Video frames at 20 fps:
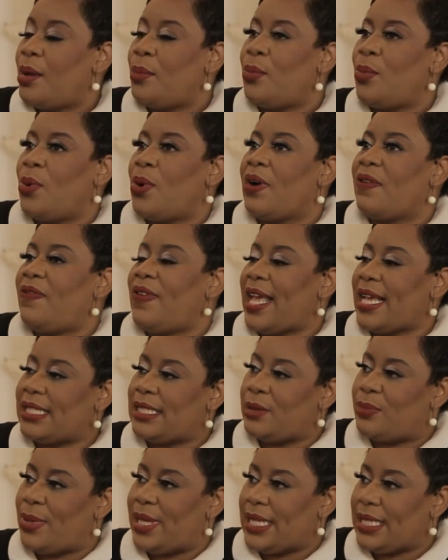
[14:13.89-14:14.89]
mm-hmm. more
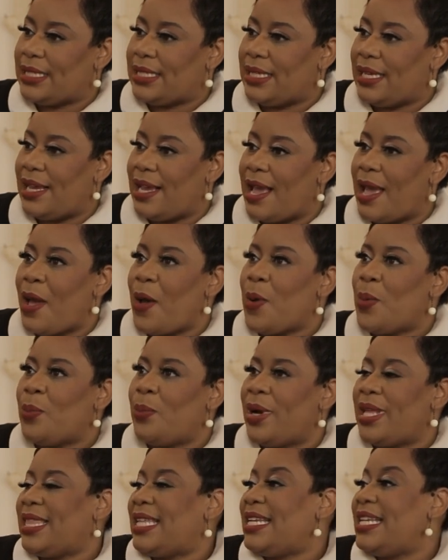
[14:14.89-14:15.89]
flexibility,
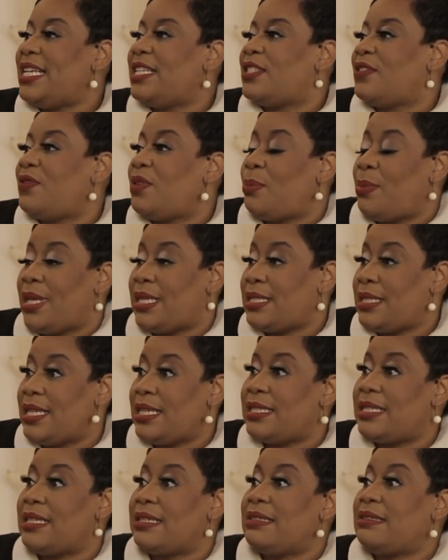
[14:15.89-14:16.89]
mm-hmm. but the needs of the
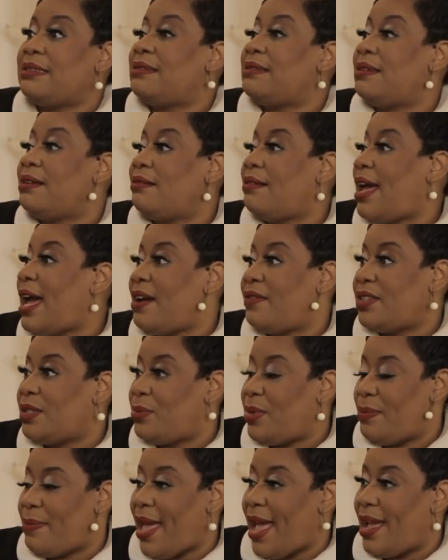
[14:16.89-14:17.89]
business still have
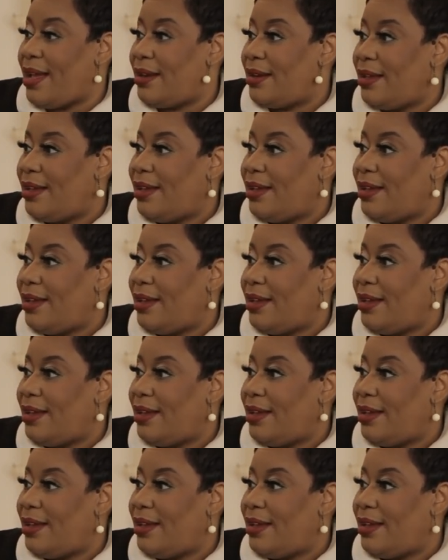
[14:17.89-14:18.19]
to be met.